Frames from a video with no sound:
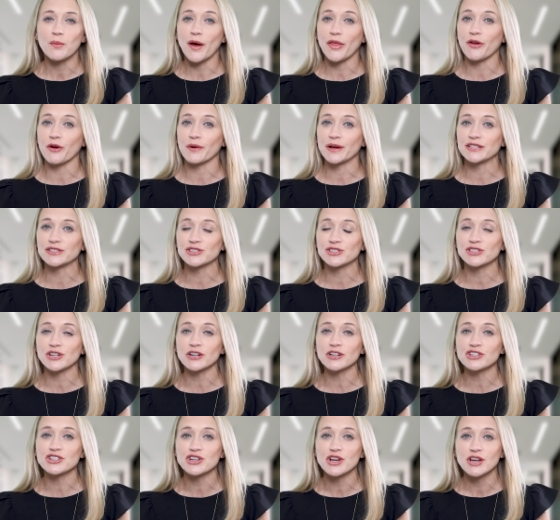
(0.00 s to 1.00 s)
whether it's
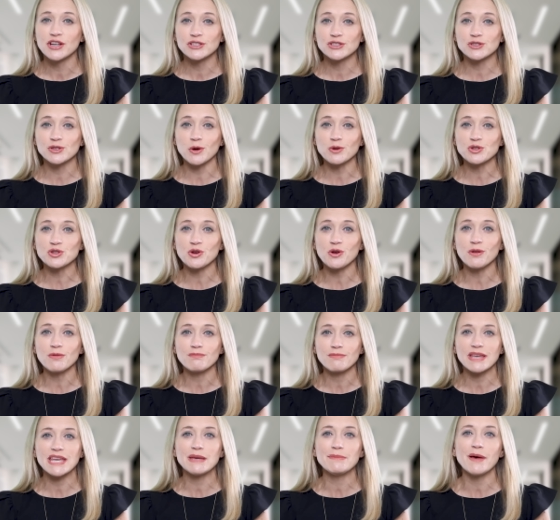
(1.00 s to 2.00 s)
search, social,
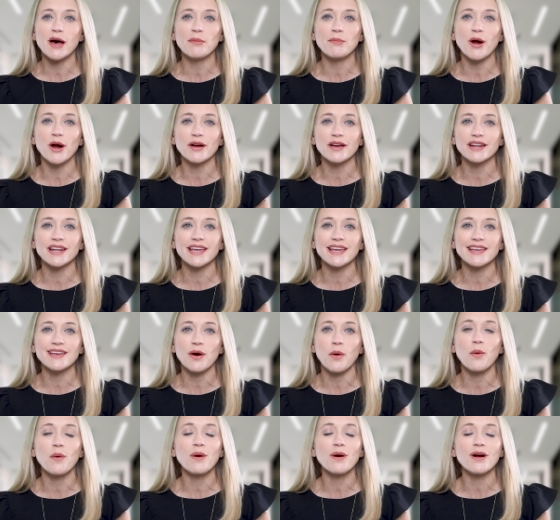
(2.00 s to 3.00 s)
email
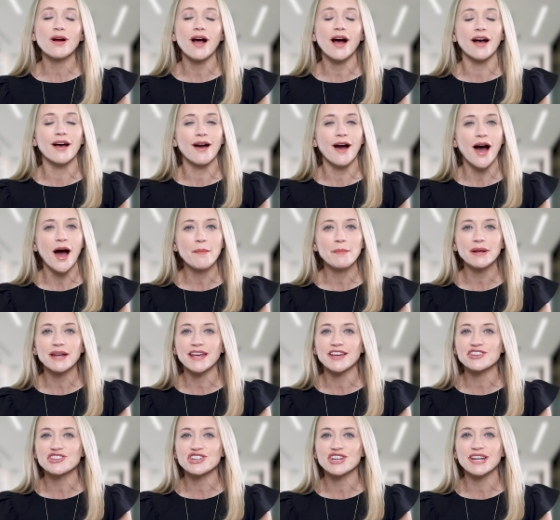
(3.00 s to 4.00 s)
marketing, or a
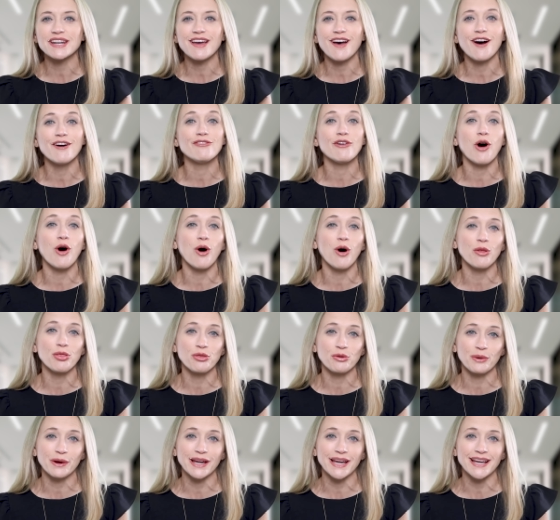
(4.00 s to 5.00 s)
combination of all
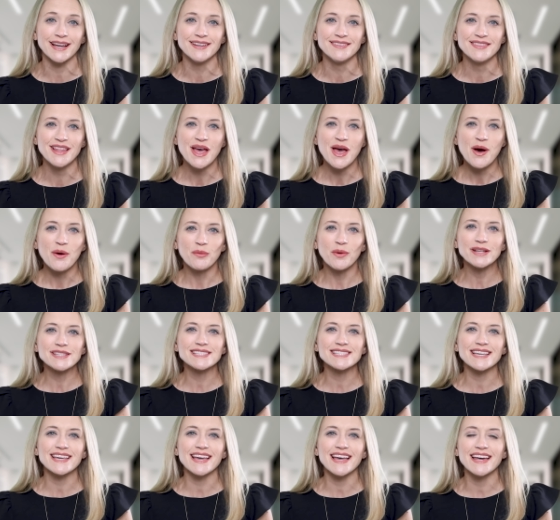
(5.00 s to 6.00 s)
three.
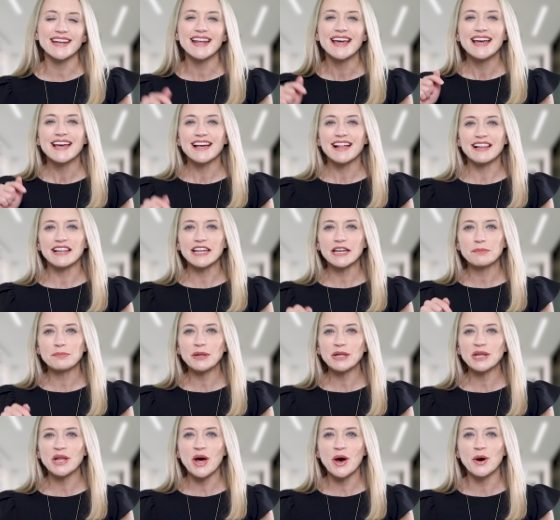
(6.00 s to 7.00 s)
Once again, click
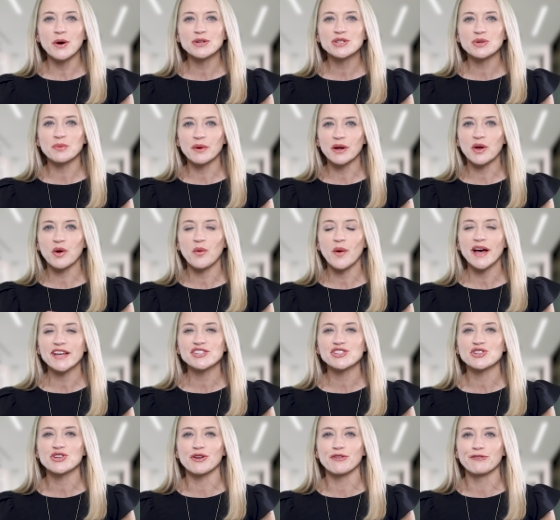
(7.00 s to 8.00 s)
below to
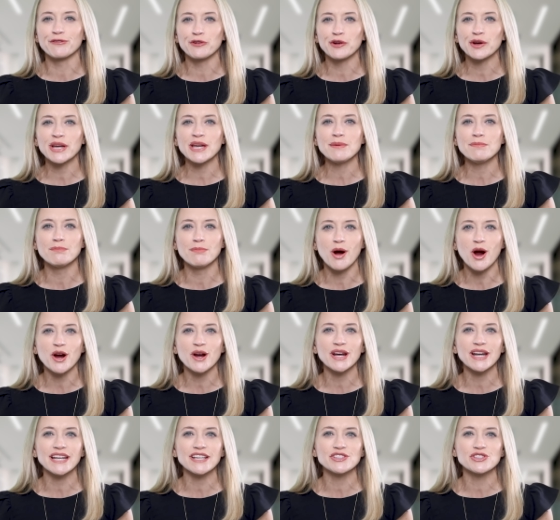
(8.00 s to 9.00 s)
request your free
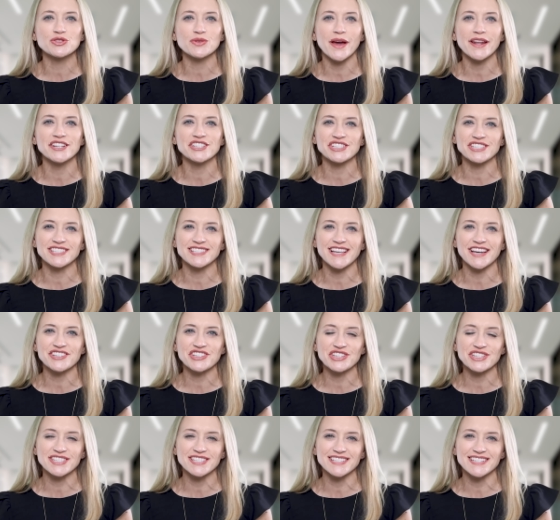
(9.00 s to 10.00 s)
marketing strategy
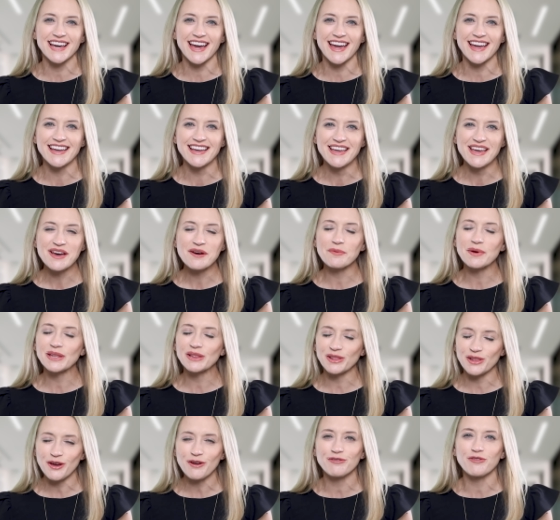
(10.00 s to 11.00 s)
session today. We
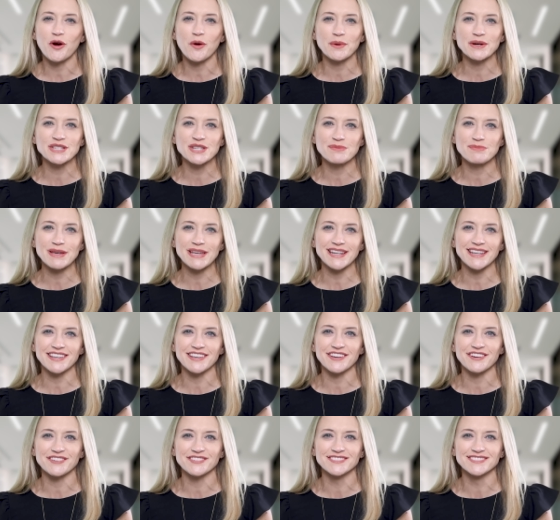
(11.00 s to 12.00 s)
look forward to meeting
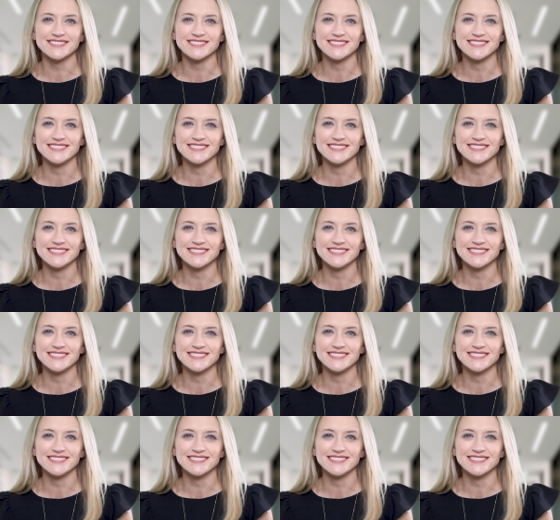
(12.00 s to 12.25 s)
you.